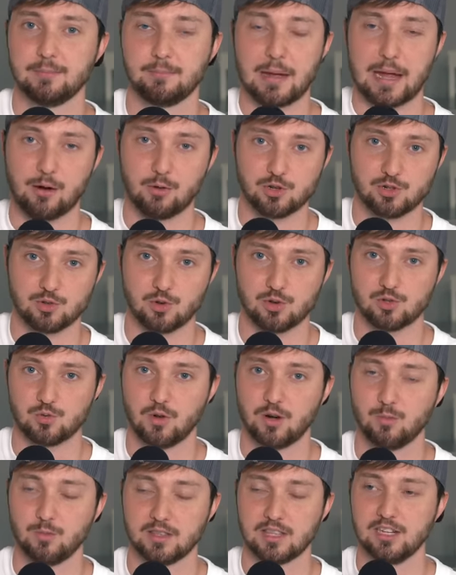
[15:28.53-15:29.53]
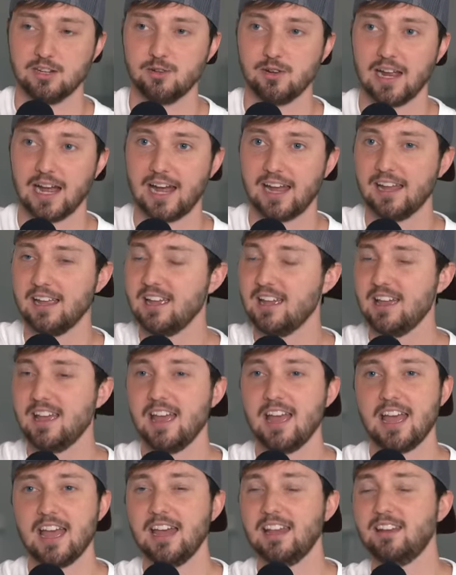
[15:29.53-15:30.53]
the Power Source one with the new guy,
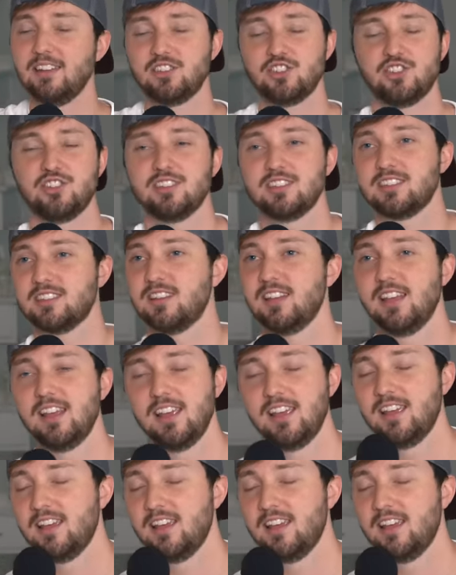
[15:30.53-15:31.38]
and it's just,